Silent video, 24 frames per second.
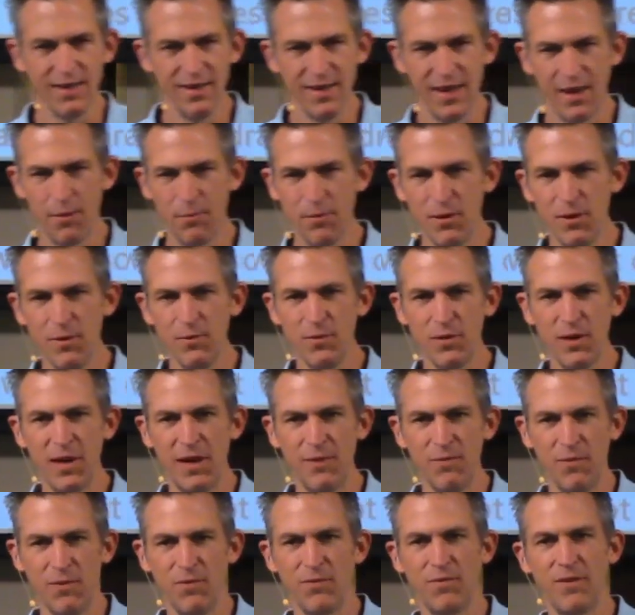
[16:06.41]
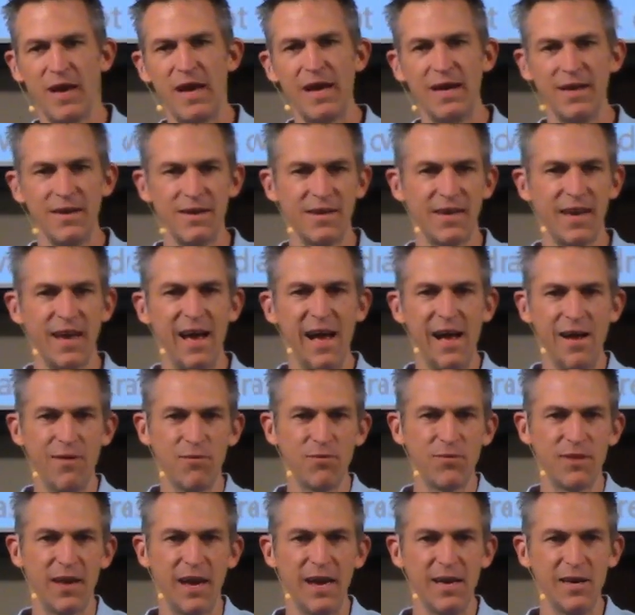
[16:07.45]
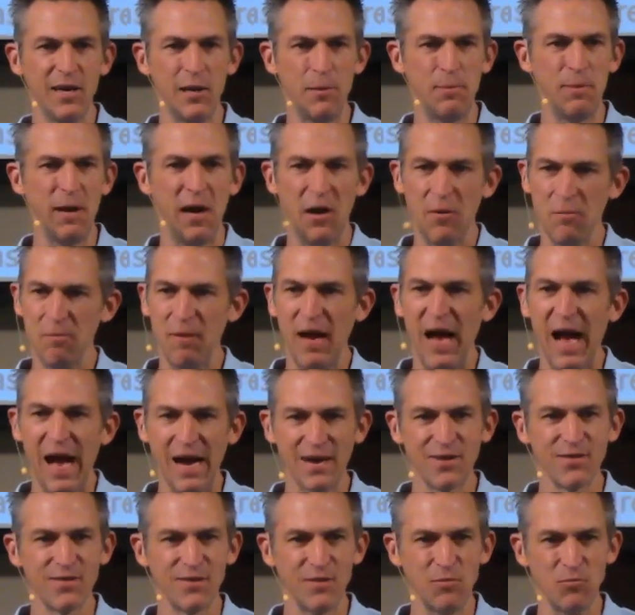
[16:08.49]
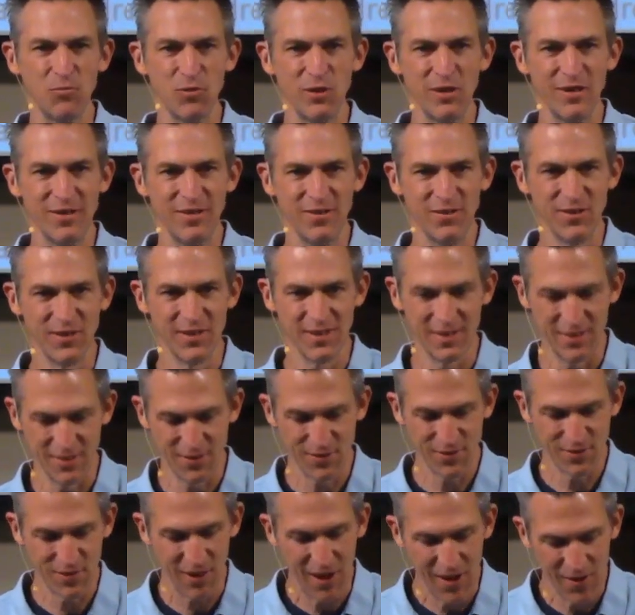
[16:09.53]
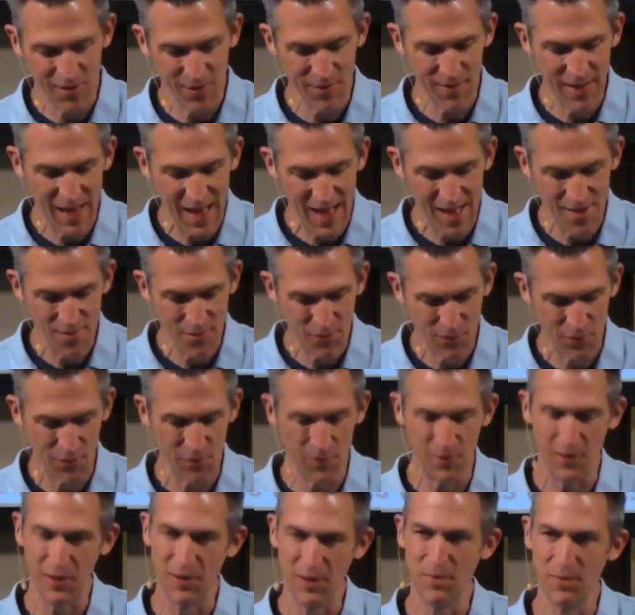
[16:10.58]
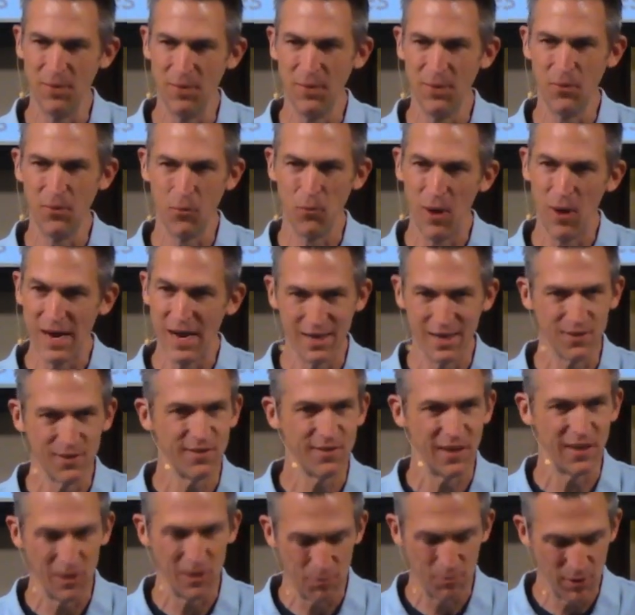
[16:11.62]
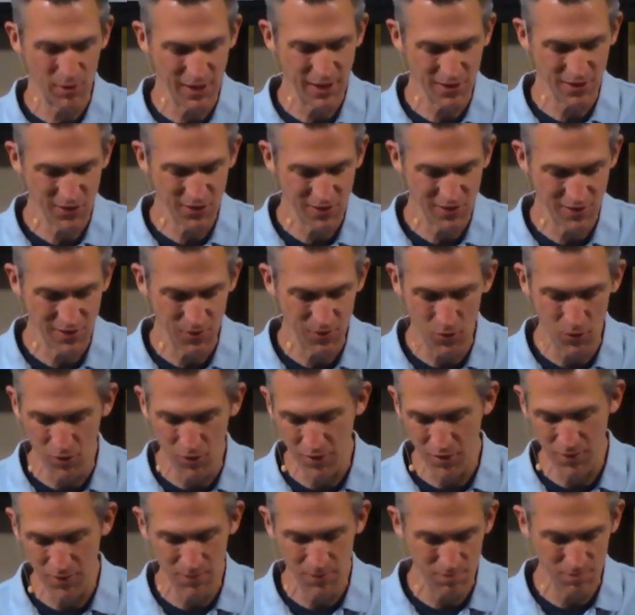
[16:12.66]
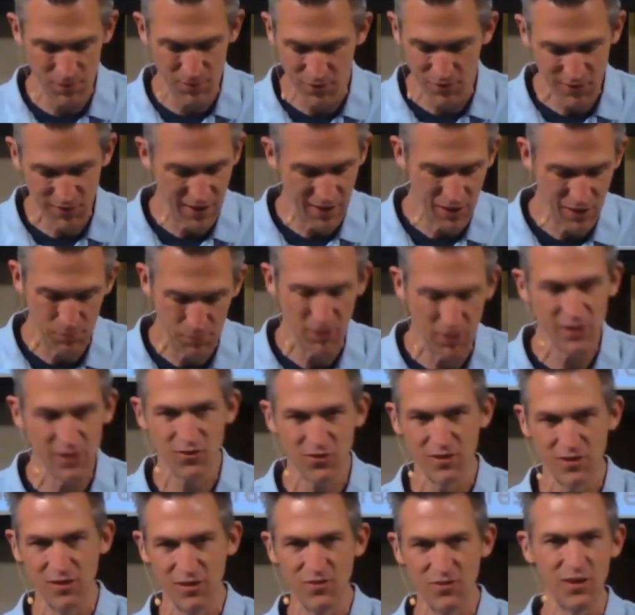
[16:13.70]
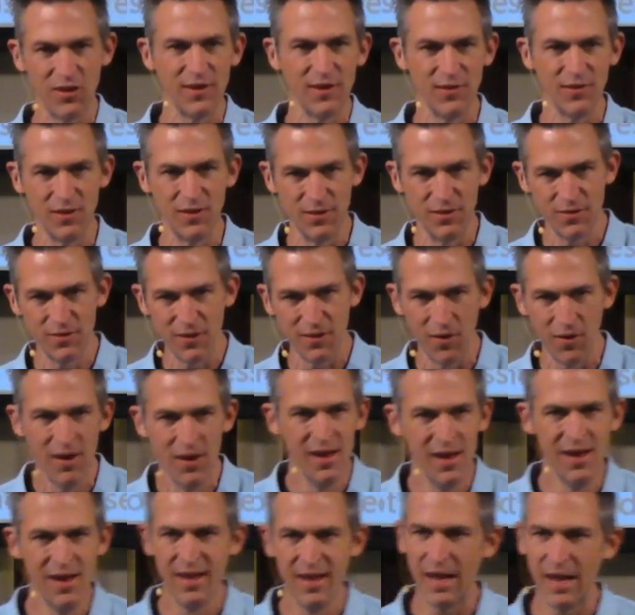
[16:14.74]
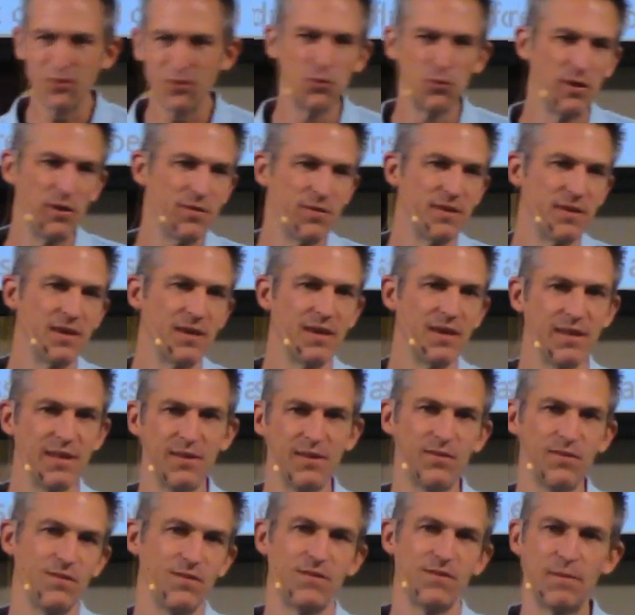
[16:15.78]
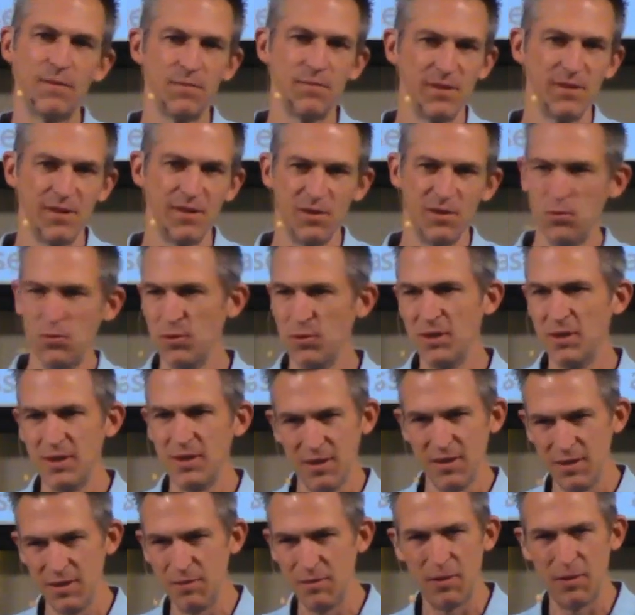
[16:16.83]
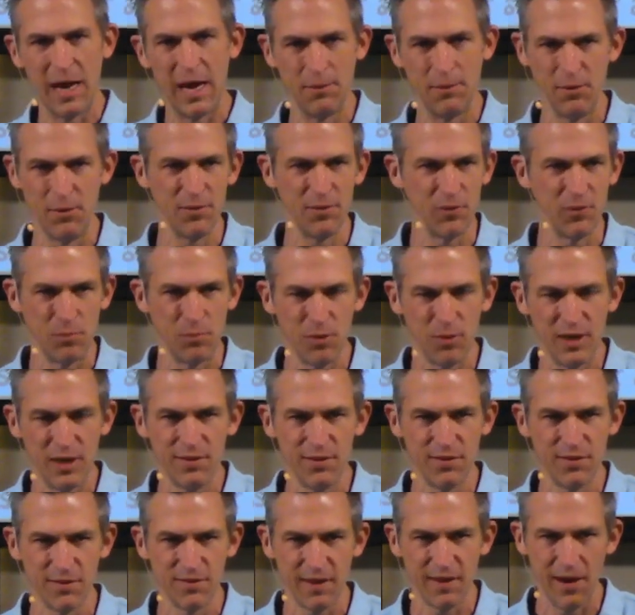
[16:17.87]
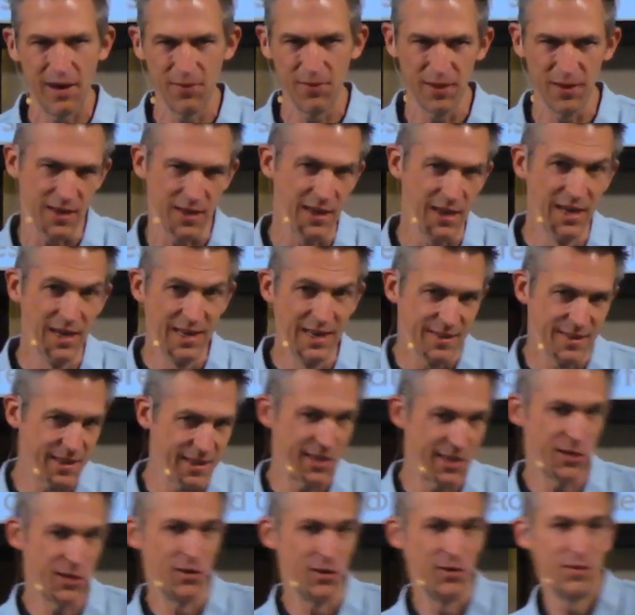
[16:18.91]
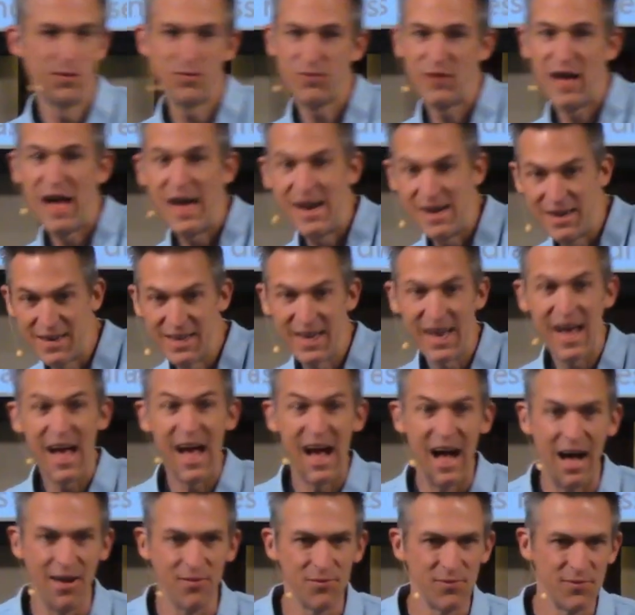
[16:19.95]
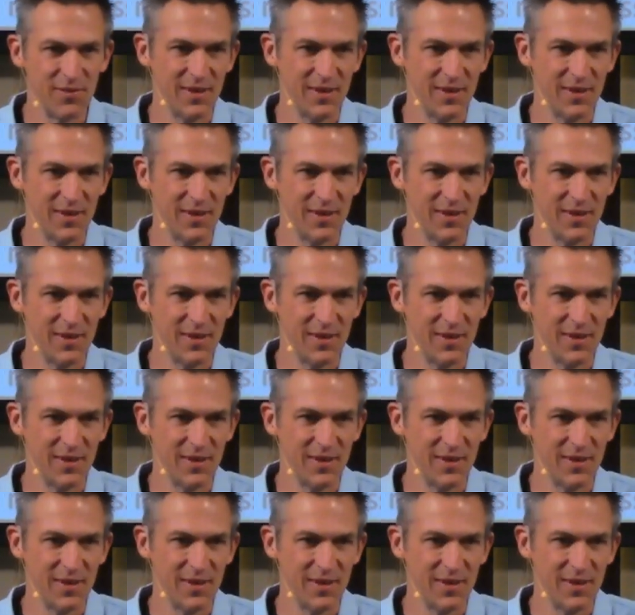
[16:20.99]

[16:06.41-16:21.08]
How many of you have the fatted calf tied up out back somewhere, and you're going to slaughter that for the, the wedding celebration or the celebration in general? And so that's one thing, and this is something that you read in the Bible different places, how they, they killed the fatted calf.